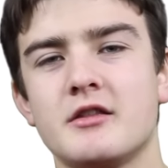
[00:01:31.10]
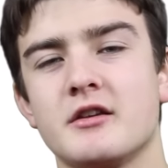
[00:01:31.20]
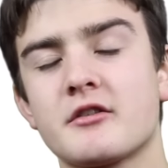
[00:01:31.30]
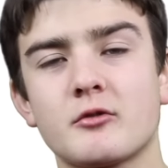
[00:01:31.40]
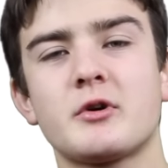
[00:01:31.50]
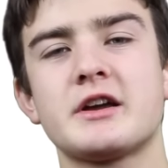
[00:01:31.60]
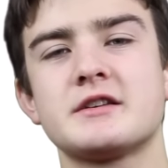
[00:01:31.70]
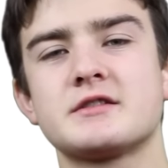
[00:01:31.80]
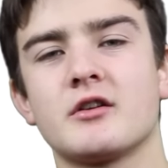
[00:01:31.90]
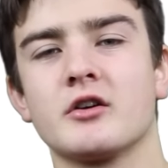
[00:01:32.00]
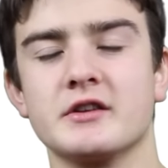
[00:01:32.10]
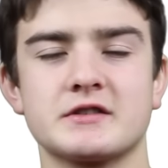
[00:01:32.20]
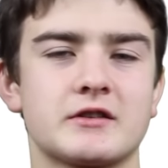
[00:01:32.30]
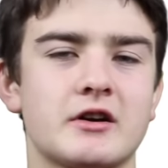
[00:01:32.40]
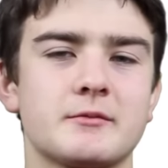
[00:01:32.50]
The other ways are the
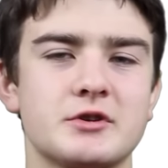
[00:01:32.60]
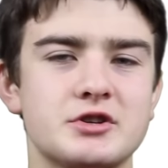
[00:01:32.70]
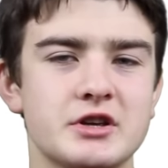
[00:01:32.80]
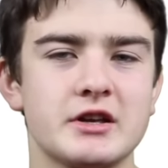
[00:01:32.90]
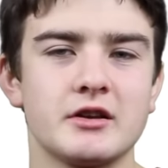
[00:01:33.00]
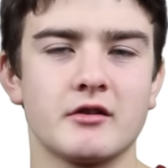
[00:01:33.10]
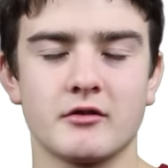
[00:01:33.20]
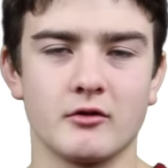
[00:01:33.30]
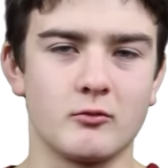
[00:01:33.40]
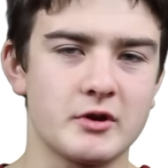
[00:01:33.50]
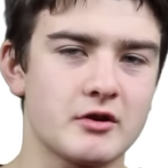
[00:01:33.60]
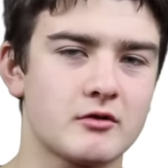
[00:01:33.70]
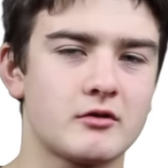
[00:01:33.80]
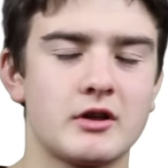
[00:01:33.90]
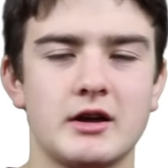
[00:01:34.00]
slot machine, the
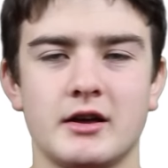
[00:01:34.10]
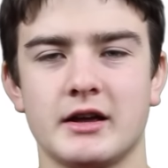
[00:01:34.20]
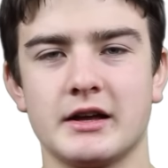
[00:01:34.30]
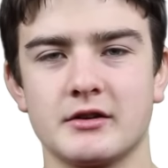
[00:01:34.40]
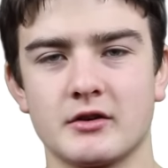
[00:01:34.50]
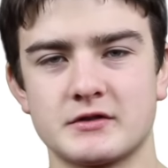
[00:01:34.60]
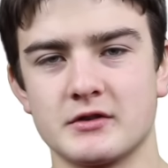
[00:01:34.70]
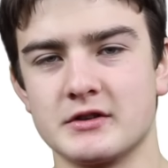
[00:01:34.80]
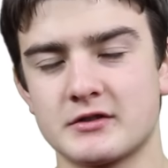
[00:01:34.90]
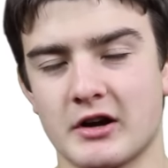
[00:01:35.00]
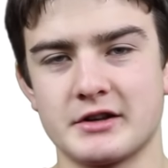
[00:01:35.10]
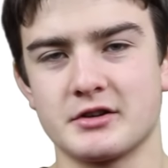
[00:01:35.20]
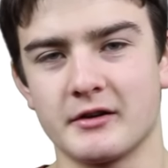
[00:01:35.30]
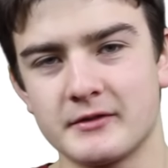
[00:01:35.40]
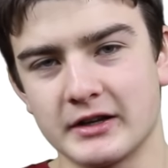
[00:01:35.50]
wheel, and also the
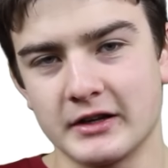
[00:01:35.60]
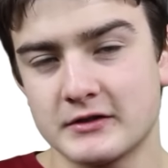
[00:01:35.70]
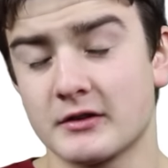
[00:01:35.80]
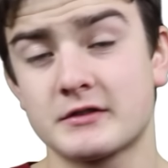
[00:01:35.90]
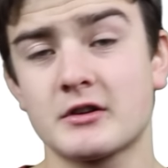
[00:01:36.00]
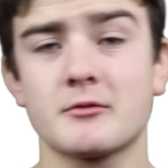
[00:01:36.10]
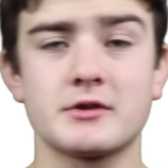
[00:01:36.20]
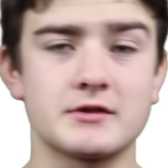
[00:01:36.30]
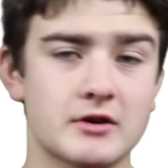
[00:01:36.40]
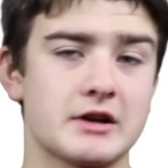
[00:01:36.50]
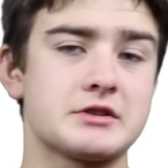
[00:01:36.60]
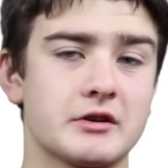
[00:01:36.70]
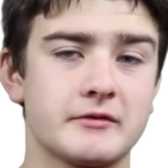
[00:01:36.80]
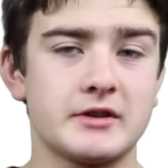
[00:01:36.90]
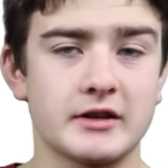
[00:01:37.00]
scratch off tickets. So I'll start with the scratch
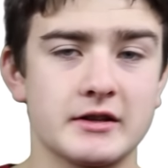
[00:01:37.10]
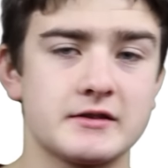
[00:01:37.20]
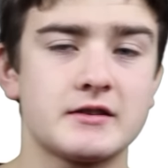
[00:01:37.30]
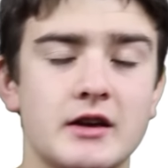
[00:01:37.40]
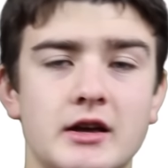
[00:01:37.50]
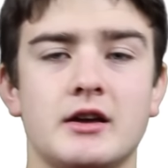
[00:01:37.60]
off tickets.